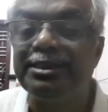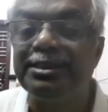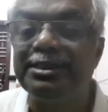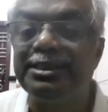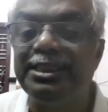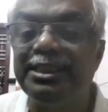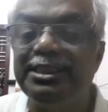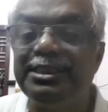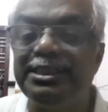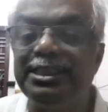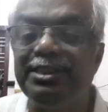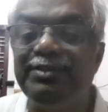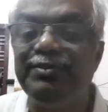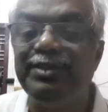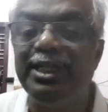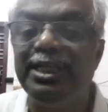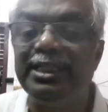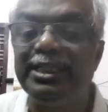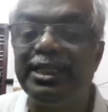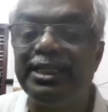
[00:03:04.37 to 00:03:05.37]
CC
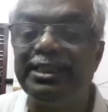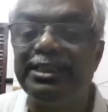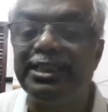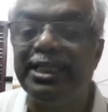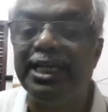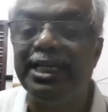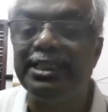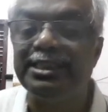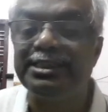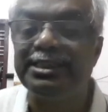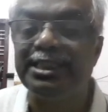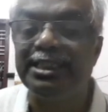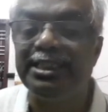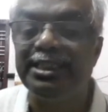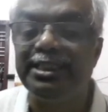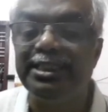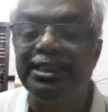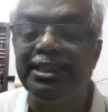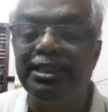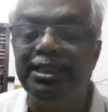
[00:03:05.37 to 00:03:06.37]
will get
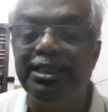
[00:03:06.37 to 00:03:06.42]
cancelled.